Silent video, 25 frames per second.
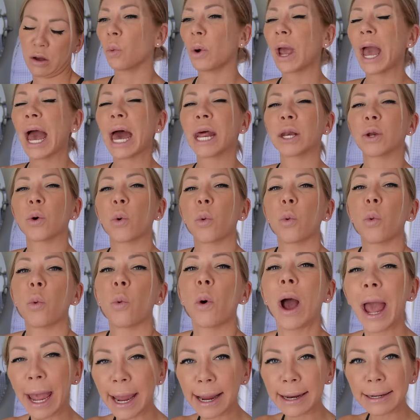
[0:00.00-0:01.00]
We had to
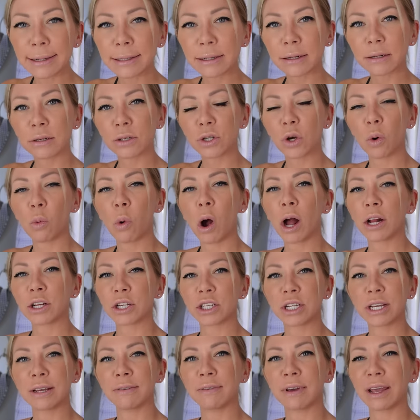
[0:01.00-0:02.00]
wait to
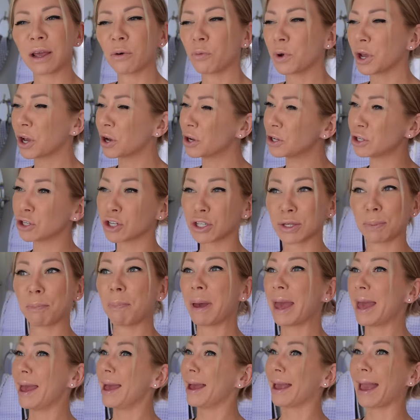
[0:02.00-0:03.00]
watch TV and we couldn't just
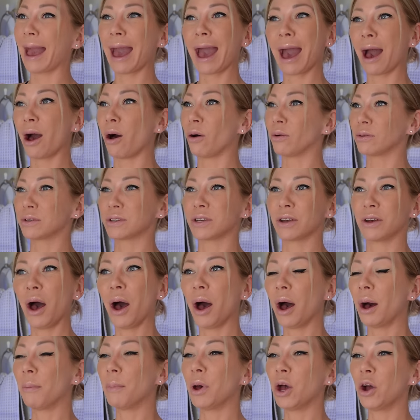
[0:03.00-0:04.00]
pick out
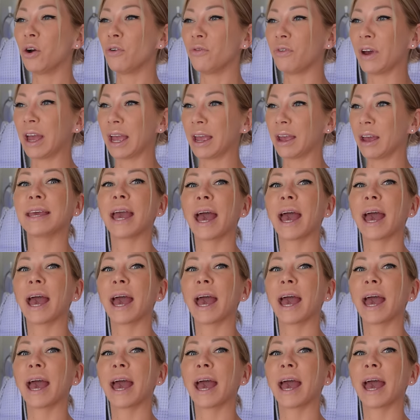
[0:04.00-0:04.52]
a movie.